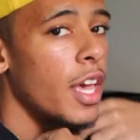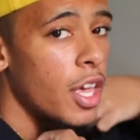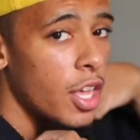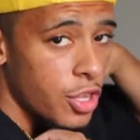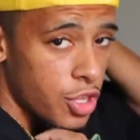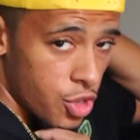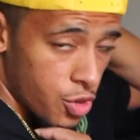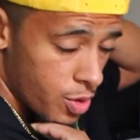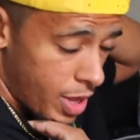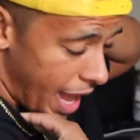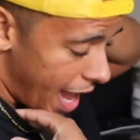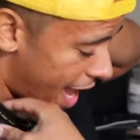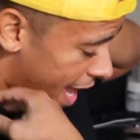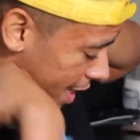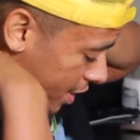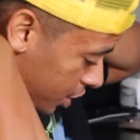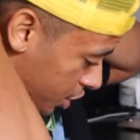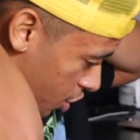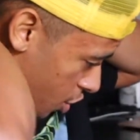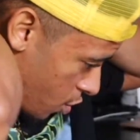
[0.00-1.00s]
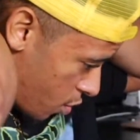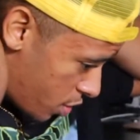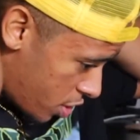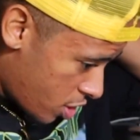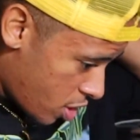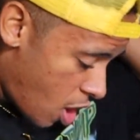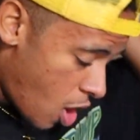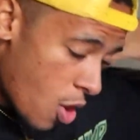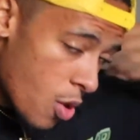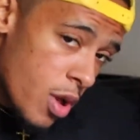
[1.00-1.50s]
do you guys do, you
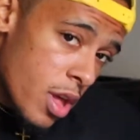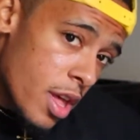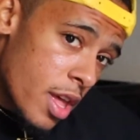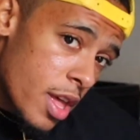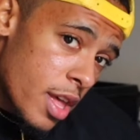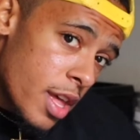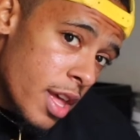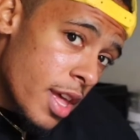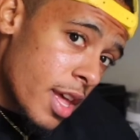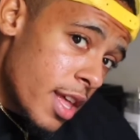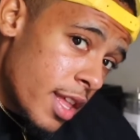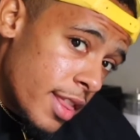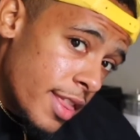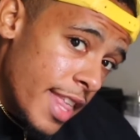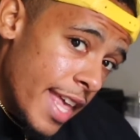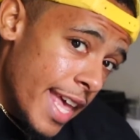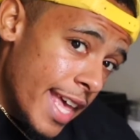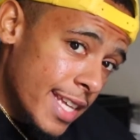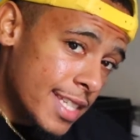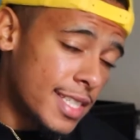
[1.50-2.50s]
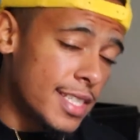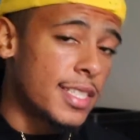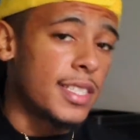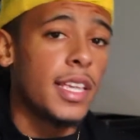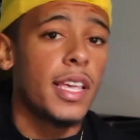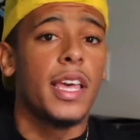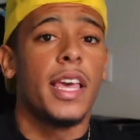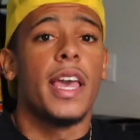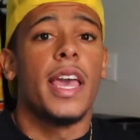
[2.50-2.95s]
know, this?